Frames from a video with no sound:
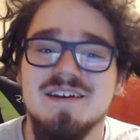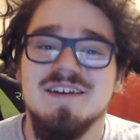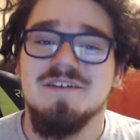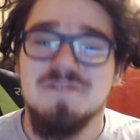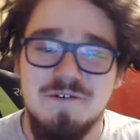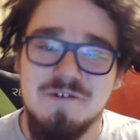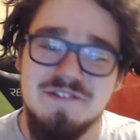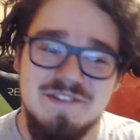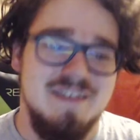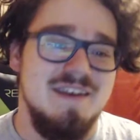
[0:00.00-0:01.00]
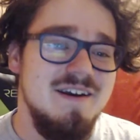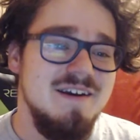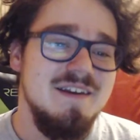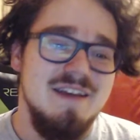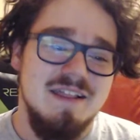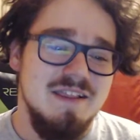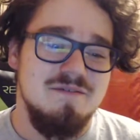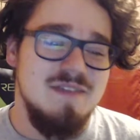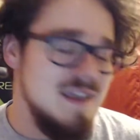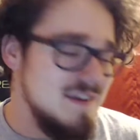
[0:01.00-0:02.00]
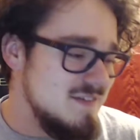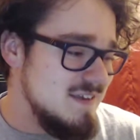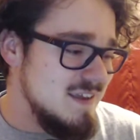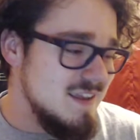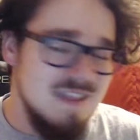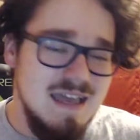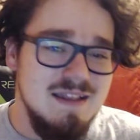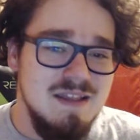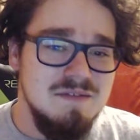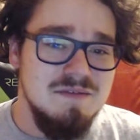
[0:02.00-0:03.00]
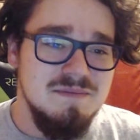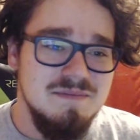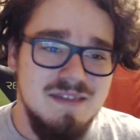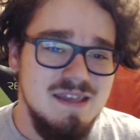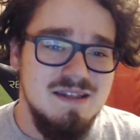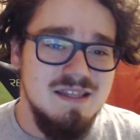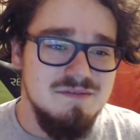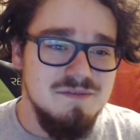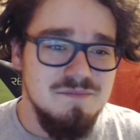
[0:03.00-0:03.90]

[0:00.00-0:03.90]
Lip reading: Of course they are. I love KFC. Gotta love them. Gotta love them.